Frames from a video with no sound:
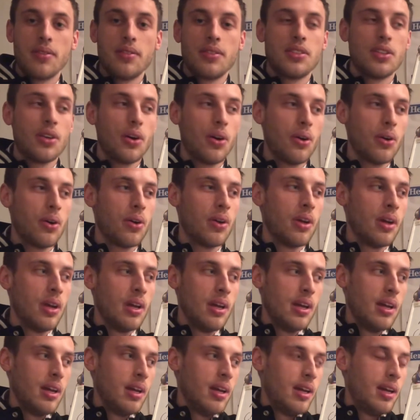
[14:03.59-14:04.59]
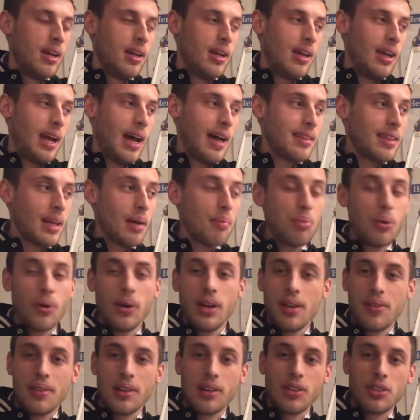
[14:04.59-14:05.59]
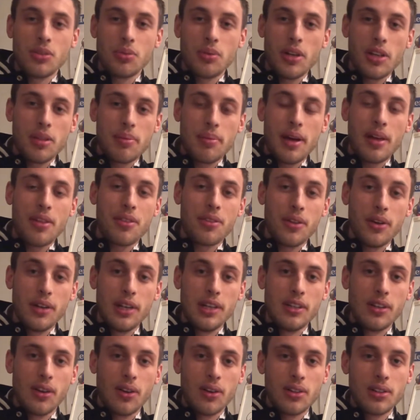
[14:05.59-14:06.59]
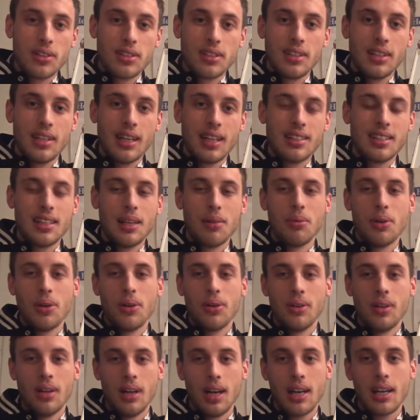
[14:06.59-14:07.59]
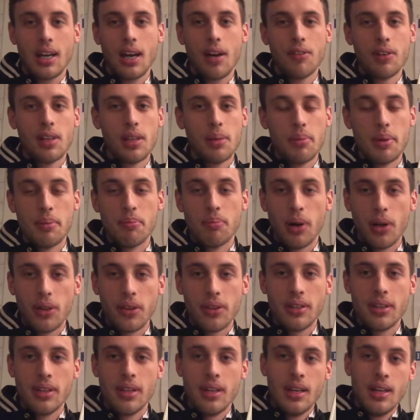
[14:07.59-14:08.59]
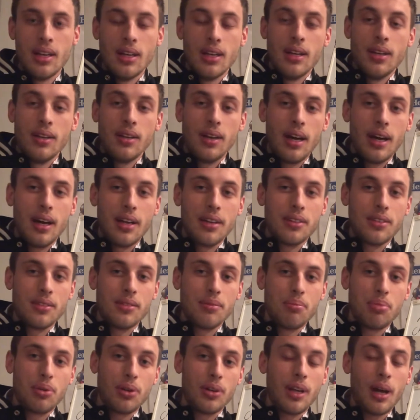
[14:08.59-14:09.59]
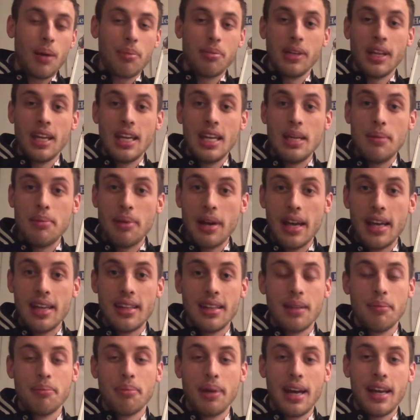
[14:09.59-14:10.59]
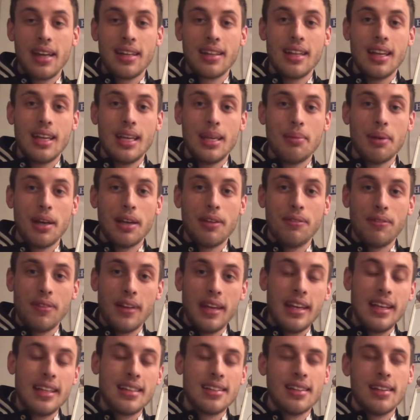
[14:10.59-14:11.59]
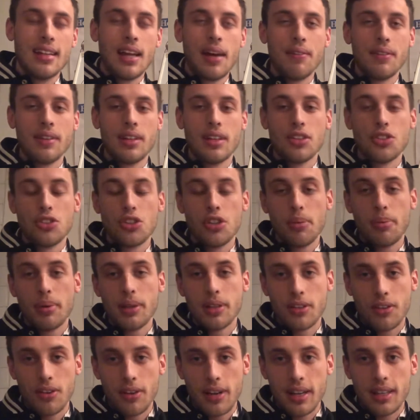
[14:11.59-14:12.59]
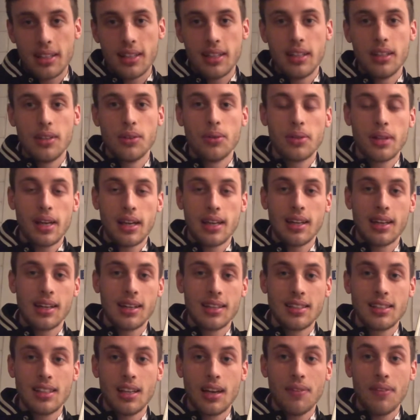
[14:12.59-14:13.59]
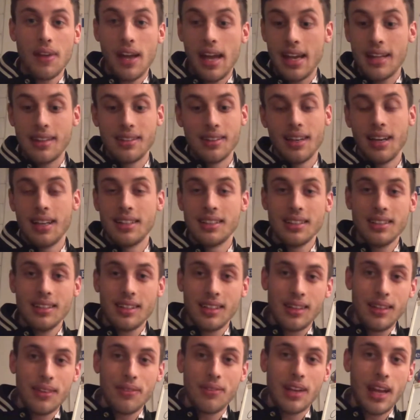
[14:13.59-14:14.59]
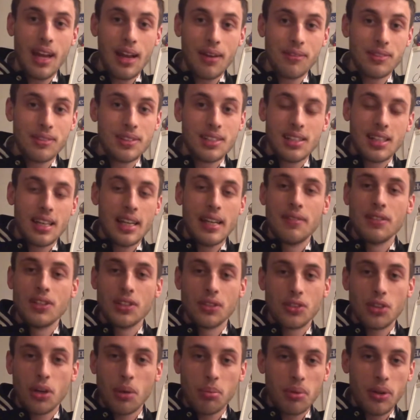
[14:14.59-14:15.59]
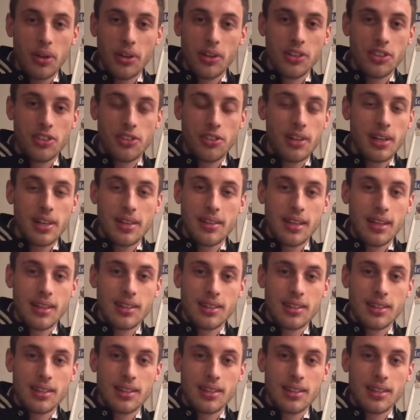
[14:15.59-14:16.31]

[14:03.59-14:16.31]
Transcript: So at that point, I think it was worth about $30. And I said, well, I can't really be bothered putting it up on eBay and then paying the eBay fees and then having to ship it correctly and all that kind of stuff. And I didn't even have sleeves or top loaders or anything.